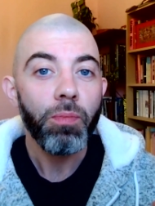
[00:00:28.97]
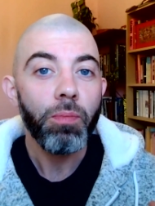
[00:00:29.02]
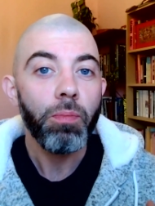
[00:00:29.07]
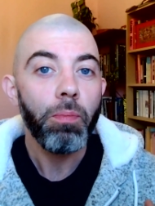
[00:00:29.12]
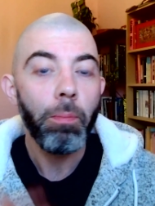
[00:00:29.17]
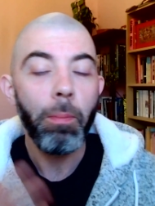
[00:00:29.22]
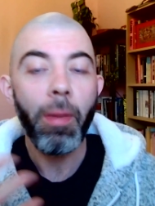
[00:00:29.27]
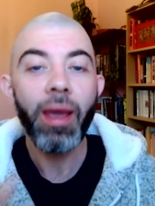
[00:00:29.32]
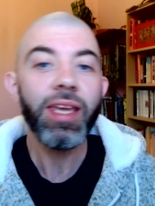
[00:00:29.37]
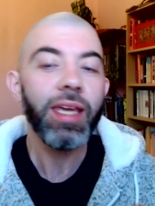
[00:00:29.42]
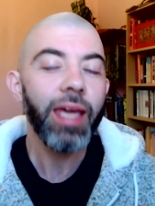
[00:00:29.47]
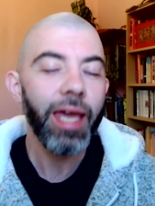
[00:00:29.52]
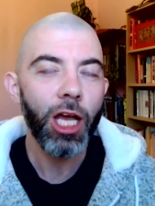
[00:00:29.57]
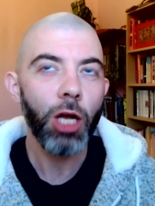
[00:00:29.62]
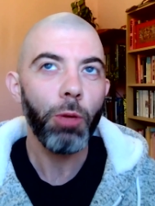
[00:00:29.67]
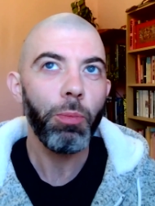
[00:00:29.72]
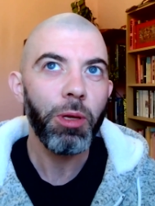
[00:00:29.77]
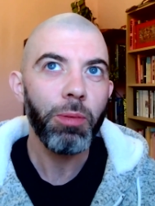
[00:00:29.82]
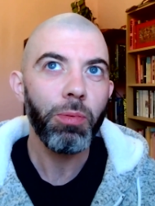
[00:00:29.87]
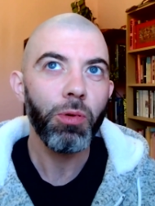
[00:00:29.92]
might
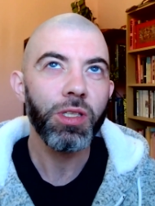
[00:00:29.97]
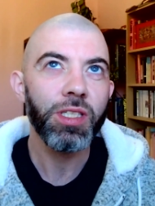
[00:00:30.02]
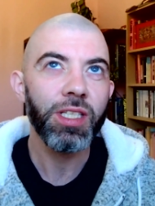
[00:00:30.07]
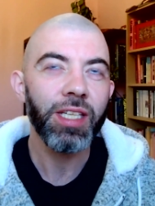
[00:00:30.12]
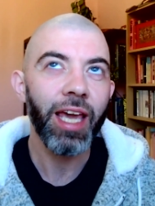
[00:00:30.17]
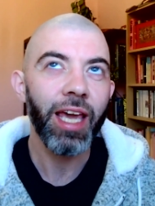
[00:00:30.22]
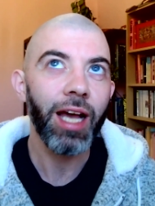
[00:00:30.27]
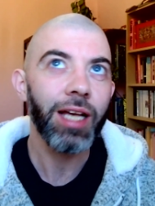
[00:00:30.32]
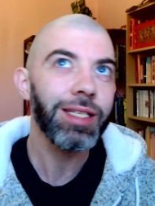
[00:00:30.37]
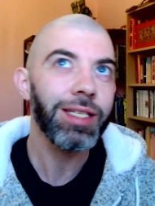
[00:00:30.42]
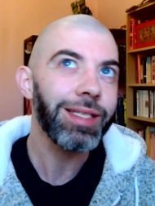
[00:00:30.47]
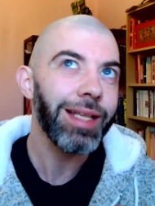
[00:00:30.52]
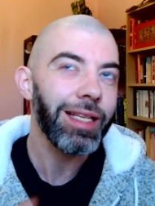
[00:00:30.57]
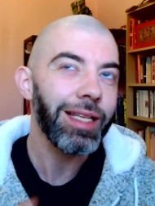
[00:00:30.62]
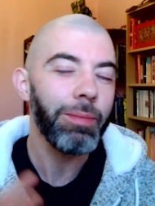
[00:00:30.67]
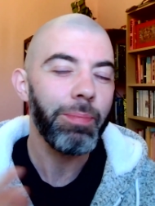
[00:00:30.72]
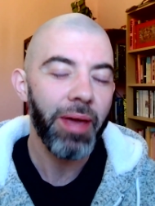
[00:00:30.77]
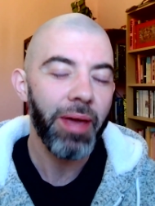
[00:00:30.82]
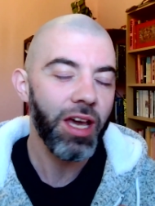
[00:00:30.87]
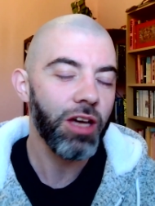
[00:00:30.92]
help people to get a slightly
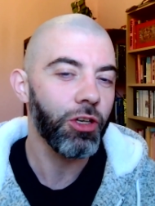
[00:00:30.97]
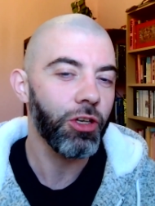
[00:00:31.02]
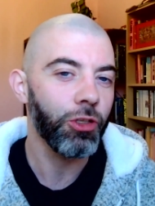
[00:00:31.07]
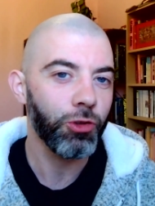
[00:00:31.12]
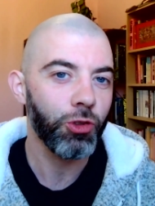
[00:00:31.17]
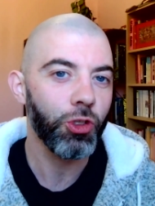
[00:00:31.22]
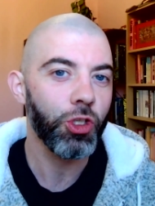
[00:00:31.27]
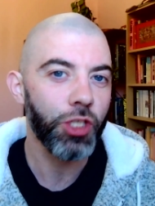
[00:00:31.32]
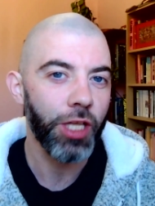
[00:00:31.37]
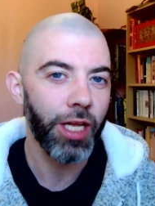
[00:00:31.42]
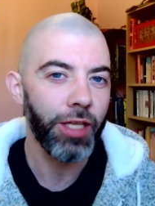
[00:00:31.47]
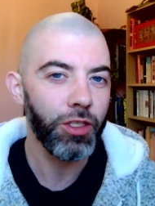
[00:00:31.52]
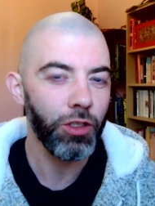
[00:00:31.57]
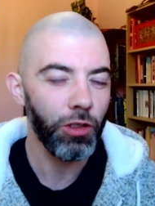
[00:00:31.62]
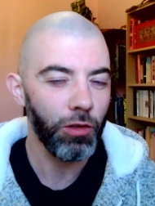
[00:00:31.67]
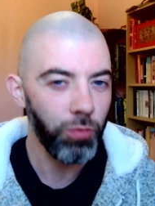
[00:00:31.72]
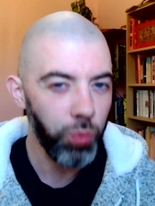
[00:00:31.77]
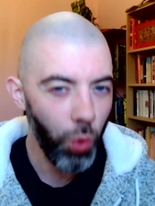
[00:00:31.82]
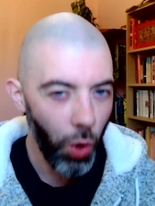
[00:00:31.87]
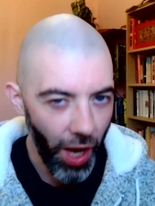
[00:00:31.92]
better understanding
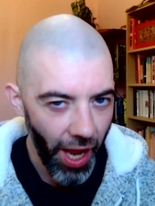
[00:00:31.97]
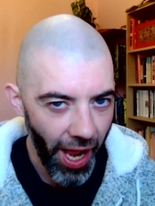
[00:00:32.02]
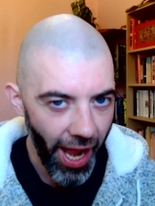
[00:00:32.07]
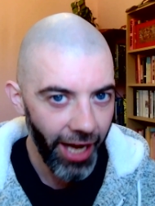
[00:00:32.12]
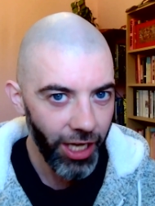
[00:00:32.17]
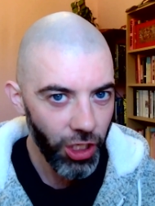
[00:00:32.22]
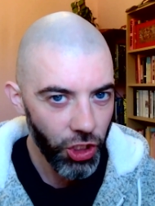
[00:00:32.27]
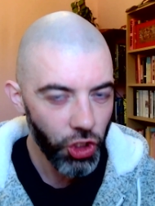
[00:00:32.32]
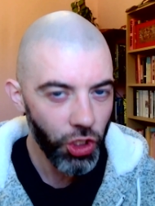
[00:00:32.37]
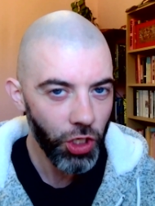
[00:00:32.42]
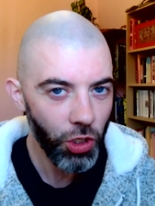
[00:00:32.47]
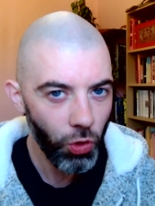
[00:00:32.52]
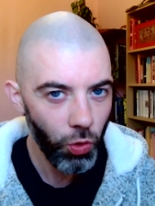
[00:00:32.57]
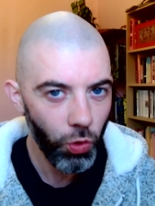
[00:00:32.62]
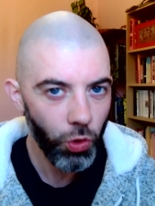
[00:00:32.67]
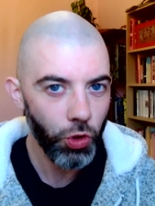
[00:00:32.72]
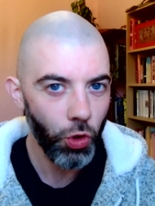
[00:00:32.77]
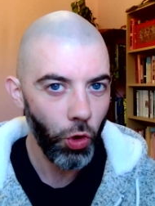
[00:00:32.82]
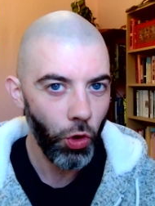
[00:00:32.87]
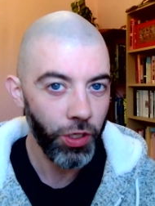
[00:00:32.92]
of what actually
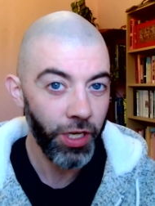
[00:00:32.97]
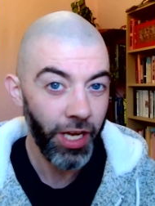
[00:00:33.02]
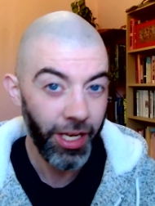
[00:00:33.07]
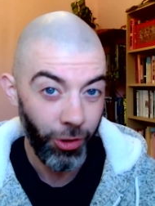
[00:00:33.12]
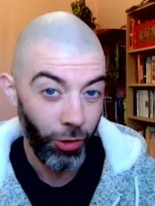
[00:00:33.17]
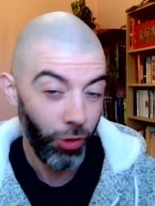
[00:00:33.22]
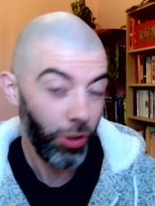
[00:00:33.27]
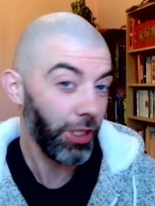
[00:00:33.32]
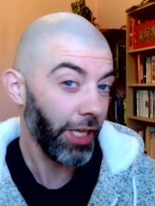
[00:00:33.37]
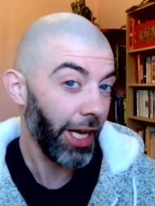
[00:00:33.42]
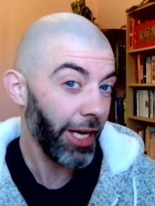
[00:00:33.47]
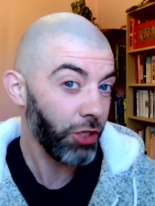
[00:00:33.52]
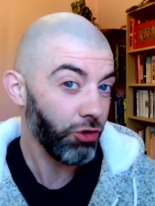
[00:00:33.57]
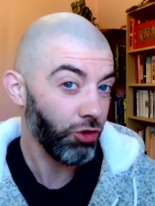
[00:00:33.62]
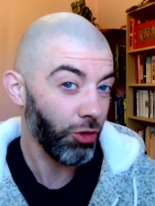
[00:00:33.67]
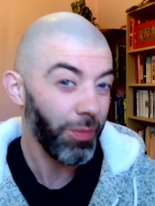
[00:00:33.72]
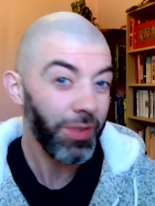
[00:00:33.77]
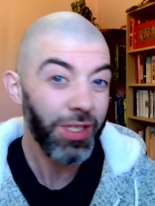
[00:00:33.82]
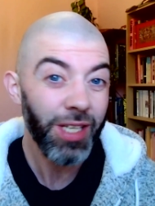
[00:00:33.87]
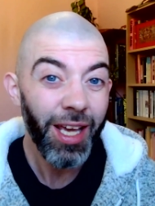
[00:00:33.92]
goes on in our
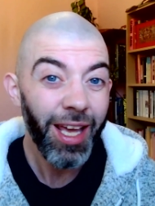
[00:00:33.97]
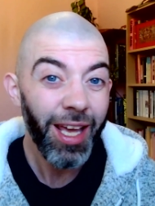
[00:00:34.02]
classrooms.